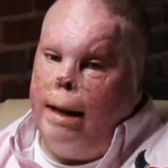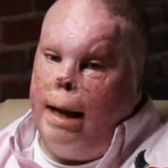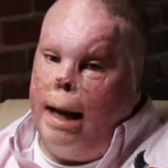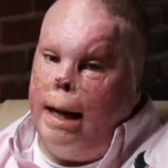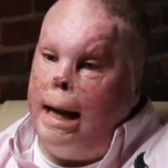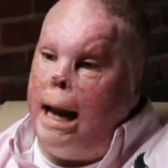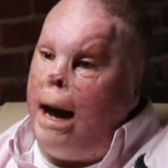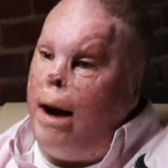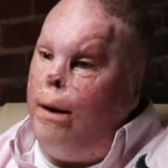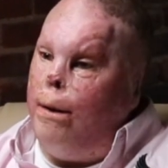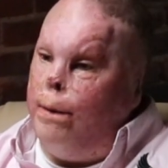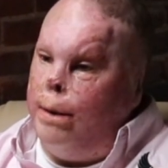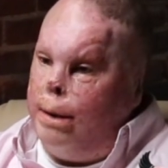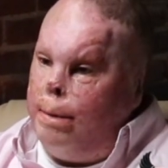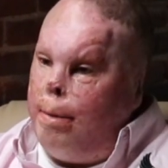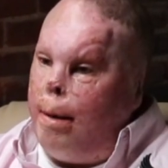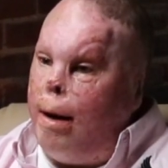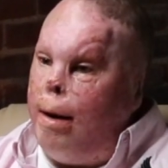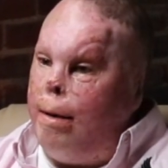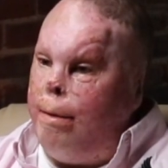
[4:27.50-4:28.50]
and now it's
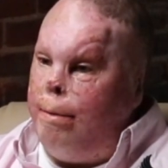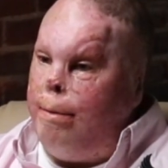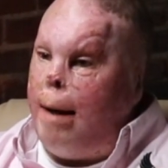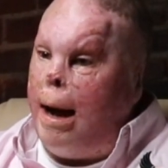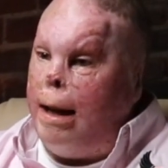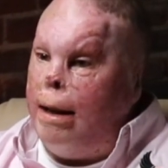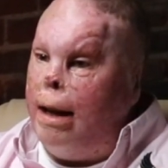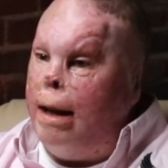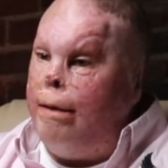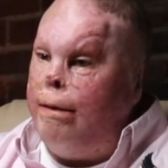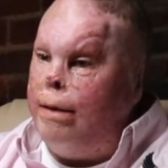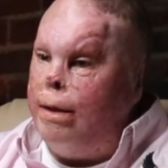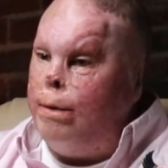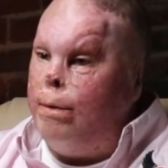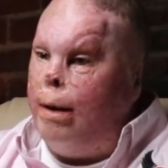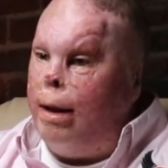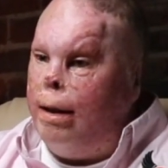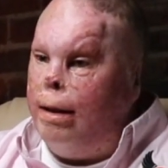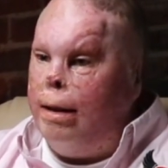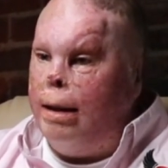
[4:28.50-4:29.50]
part of my life as
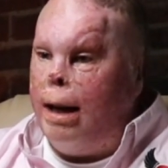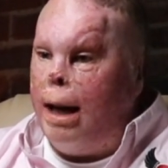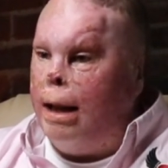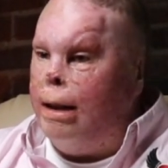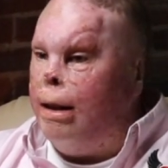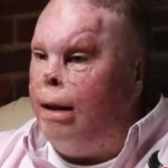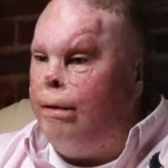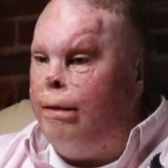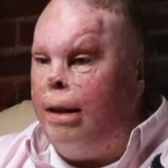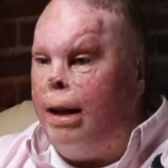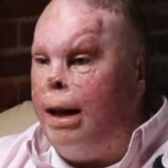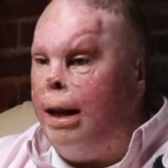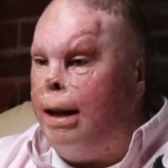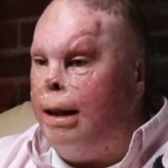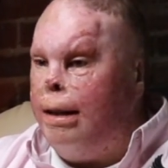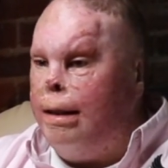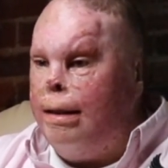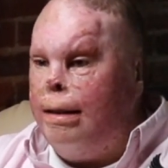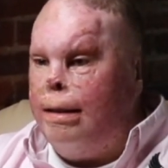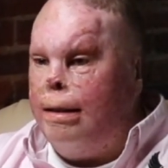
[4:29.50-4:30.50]
well, and I love
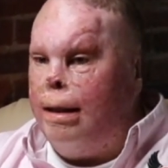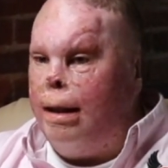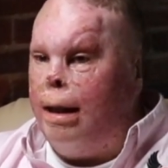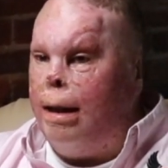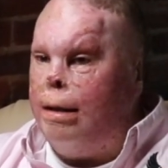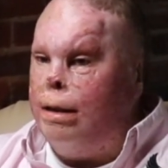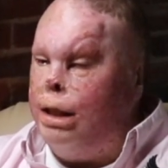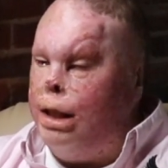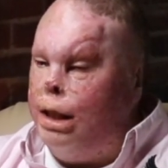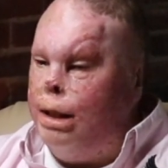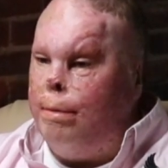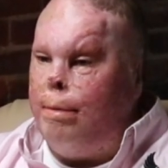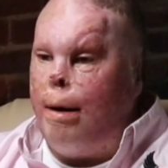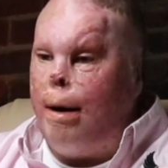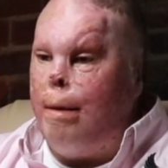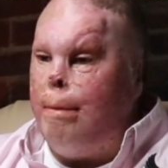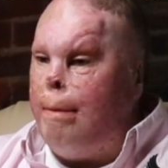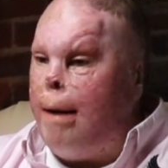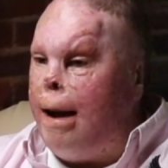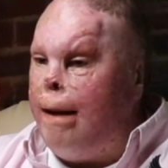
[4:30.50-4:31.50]
that. Uh, she's a
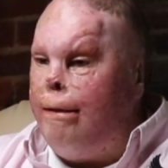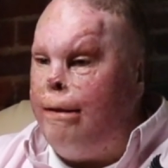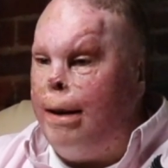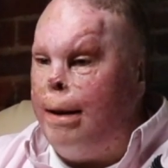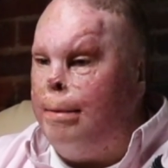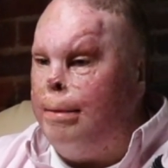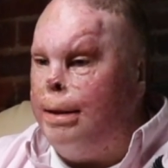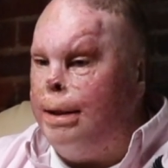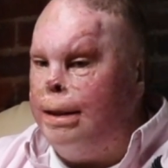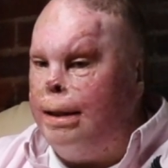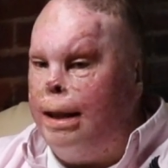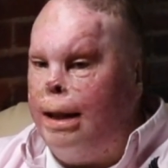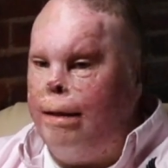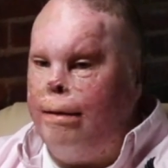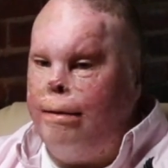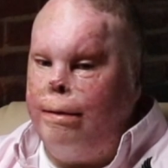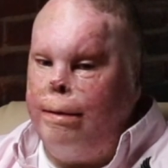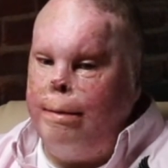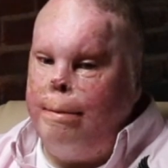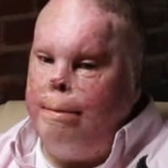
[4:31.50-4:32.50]
part of my family's
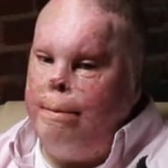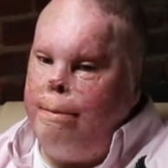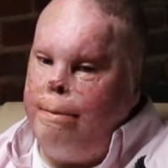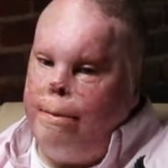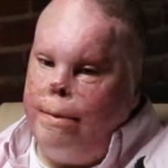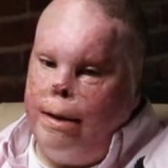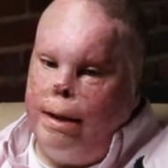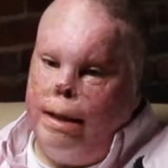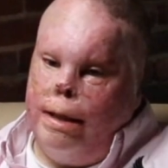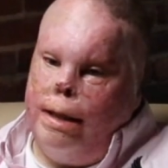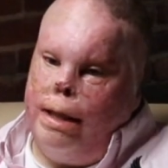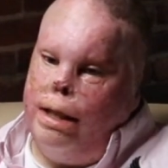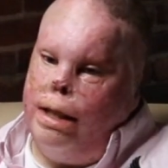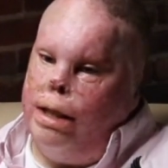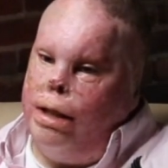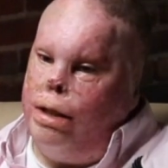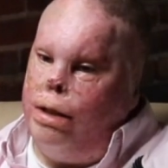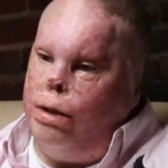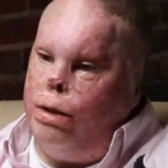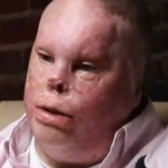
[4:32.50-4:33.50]
life. She's
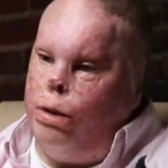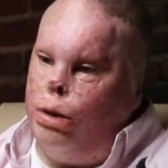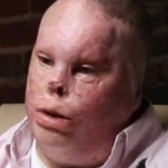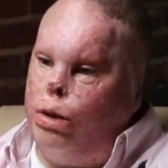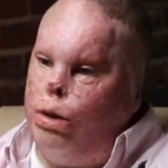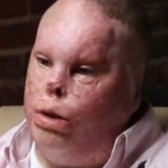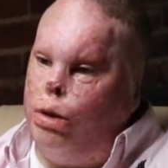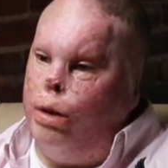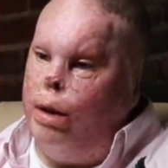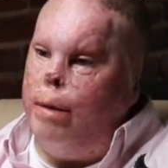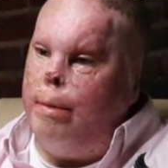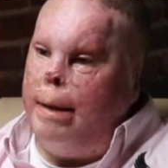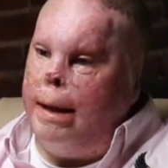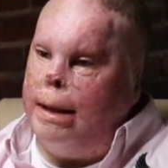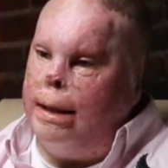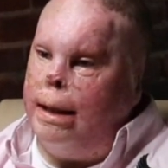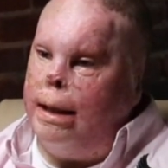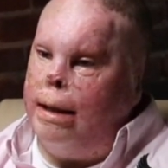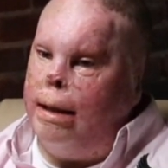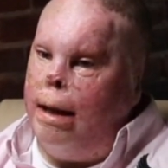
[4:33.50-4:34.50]
just tr- truly
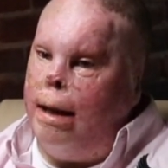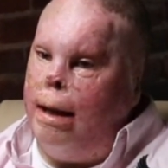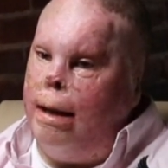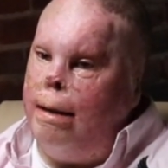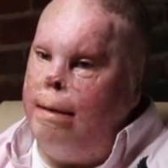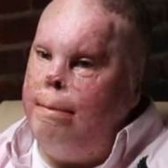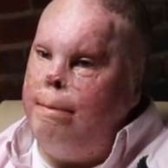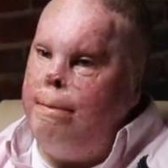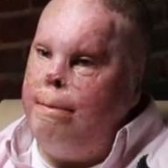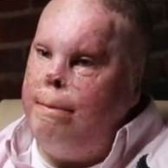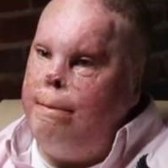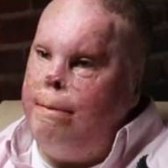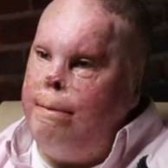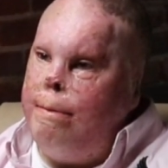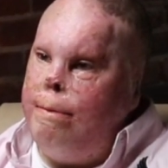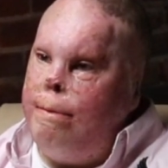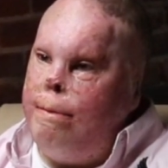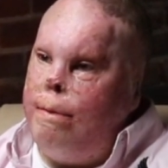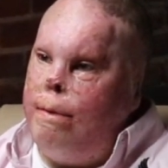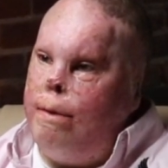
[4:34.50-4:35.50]
amazing. Uh,
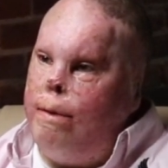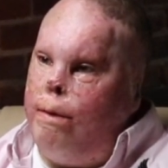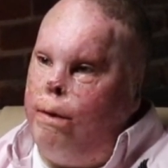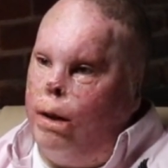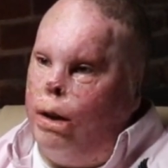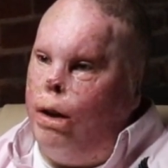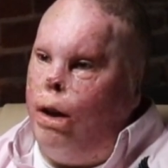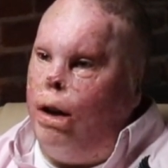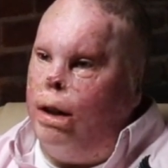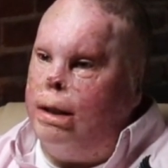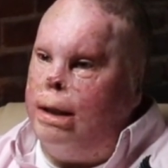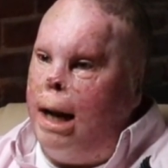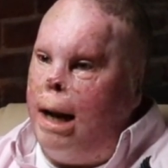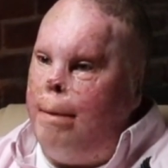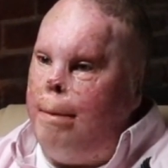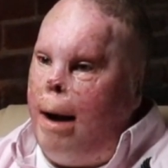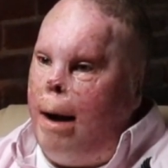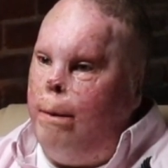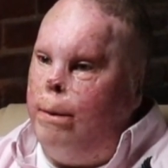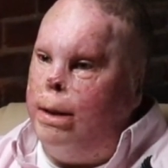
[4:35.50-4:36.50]
for a long
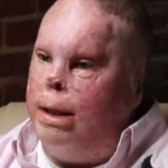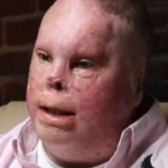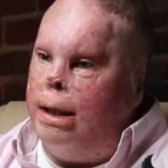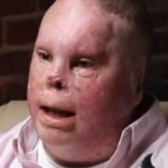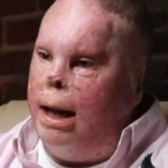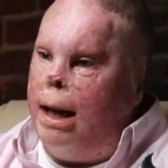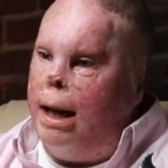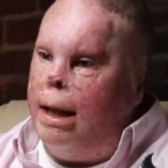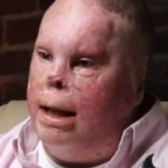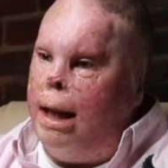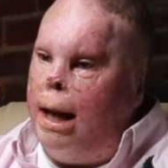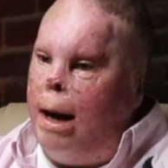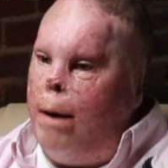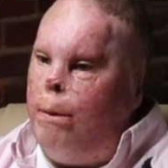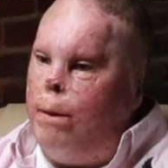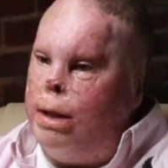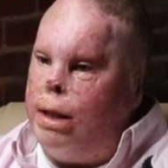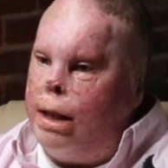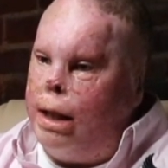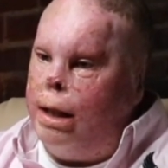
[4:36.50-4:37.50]
time, I would say that
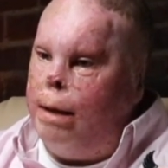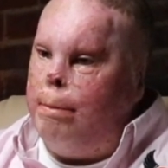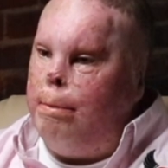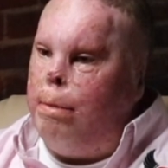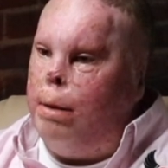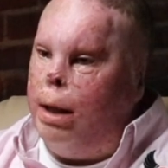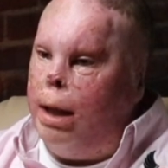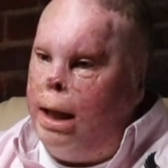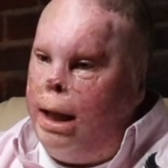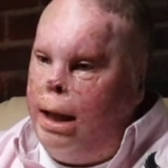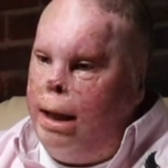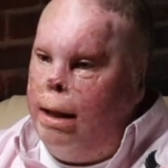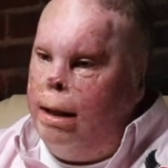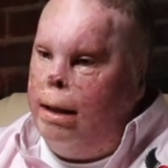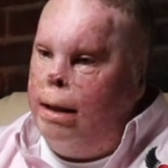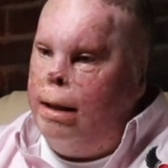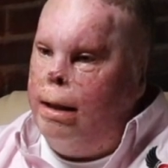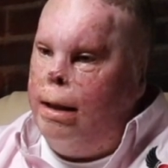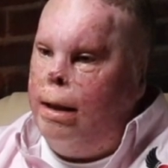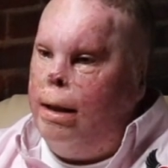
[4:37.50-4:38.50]
I wasn't complete
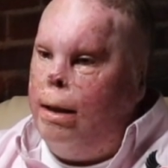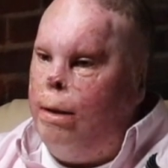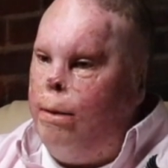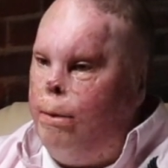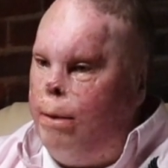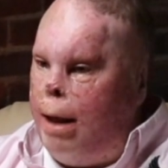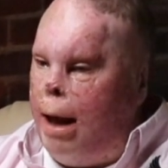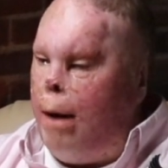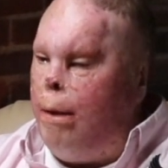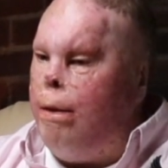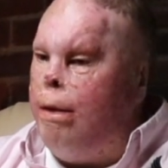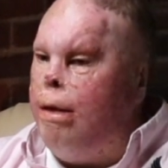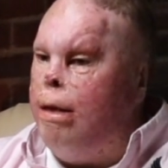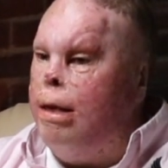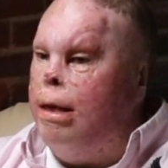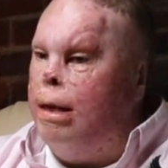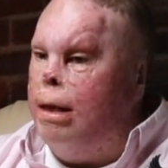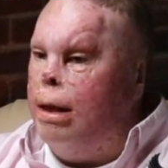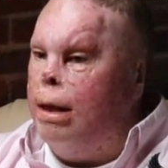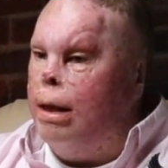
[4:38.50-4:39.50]
without
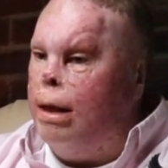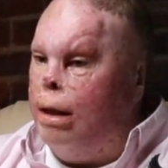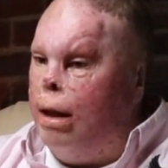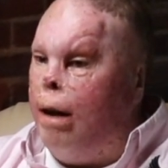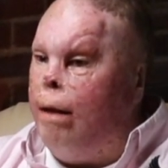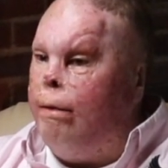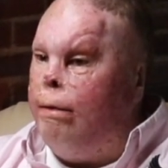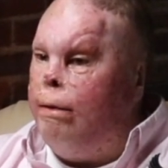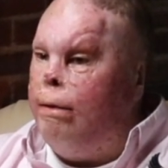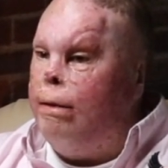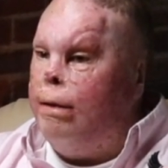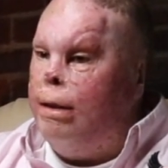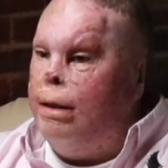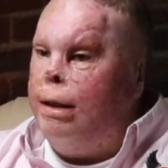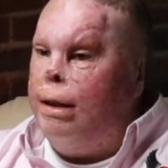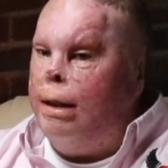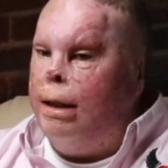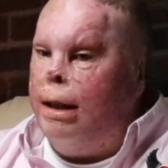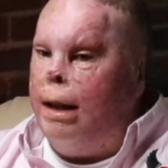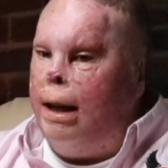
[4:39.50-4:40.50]
love,
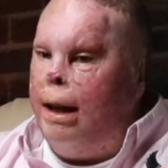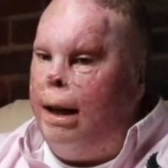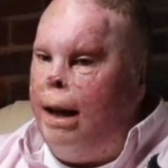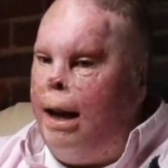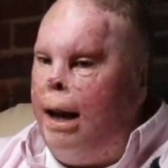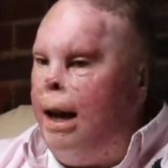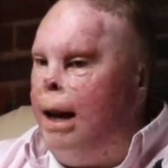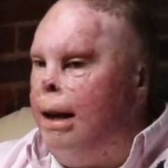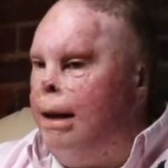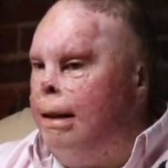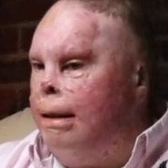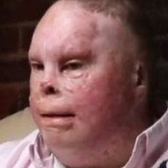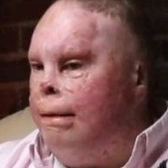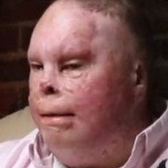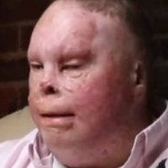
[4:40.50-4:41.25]
and